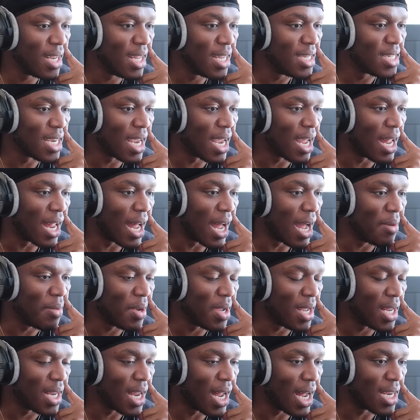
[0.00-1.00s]
Legit, I
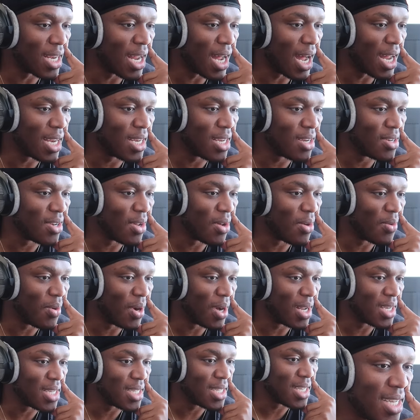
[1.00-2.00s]
mean, I, I don't know
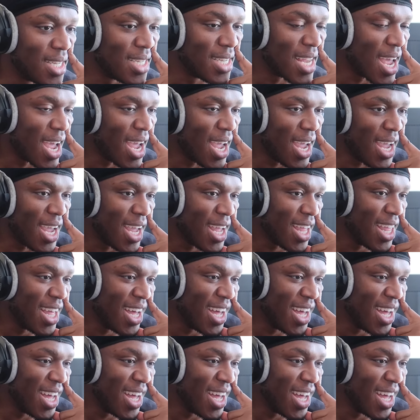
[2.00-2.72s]
what to say.